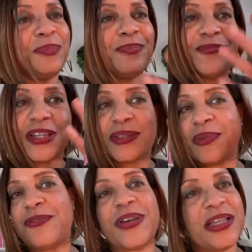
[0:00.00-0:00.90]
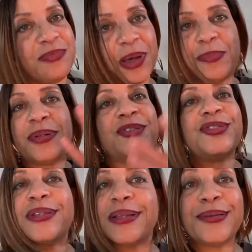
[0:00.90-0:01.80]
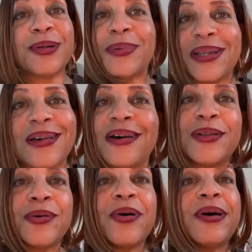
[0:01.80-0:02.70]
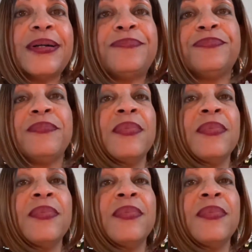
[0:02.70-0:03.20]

fix my face by putting just a little bit of color on.